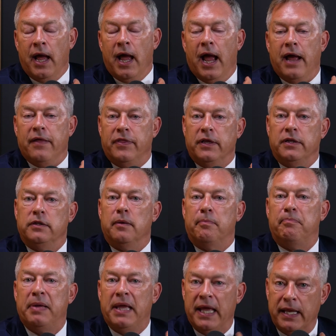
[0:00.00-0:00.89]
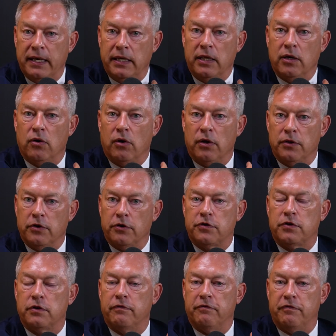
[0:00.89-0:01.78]
And then depending on the
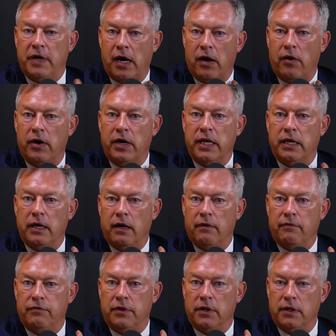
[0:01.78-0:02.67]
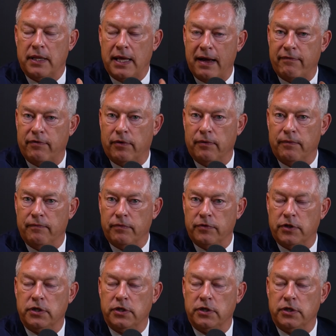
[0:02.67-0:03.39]
severity of the level,